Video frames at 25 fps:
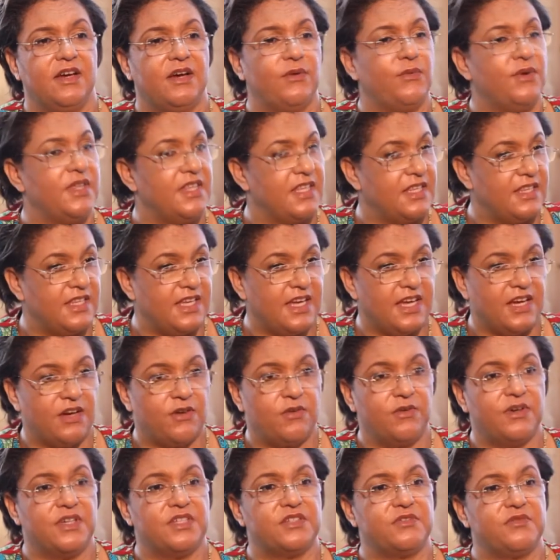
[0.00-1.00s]
within the
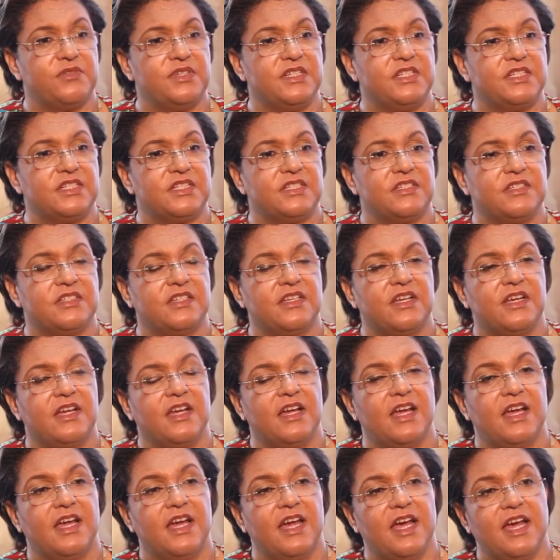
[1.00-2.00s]
ECOWAS region
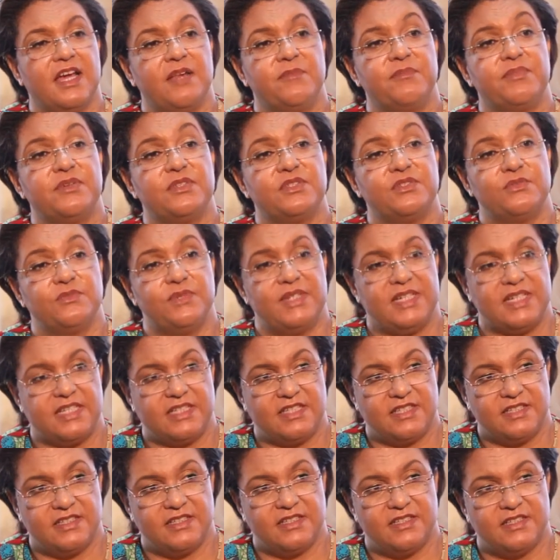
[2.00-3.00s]
and persuade